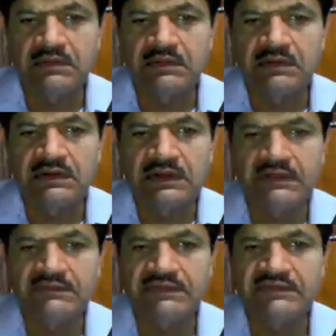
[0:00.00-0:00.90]
a
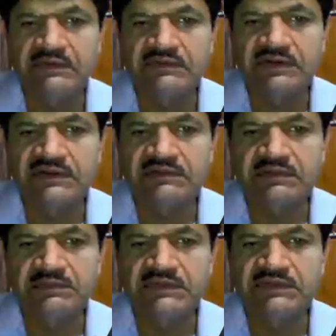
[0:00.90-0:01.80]
line just outside this
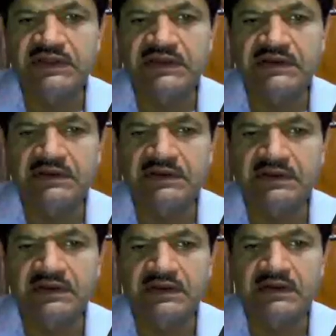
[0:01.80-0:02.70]
one. BC line
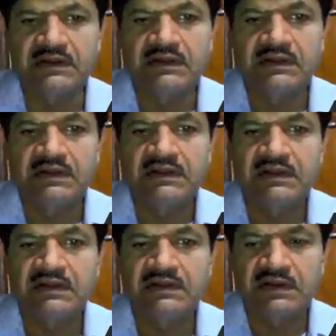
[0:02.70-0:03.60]

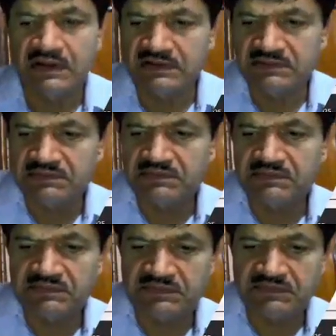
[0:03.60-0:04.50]
I'll
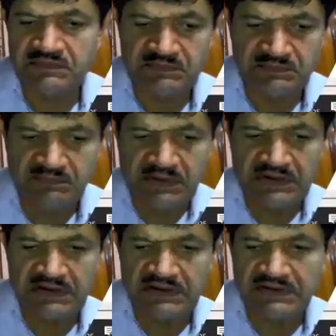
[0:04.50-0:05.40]

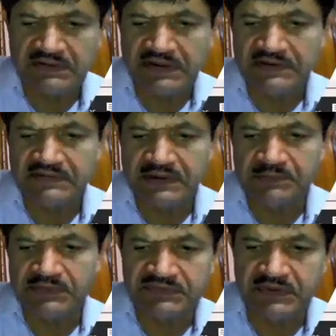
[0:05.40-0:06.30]
mark, write is
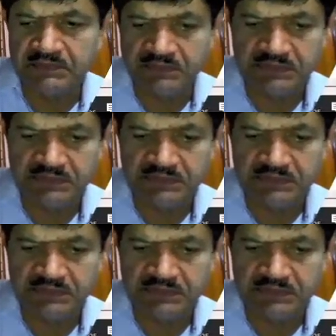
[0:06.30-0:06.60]
upstream,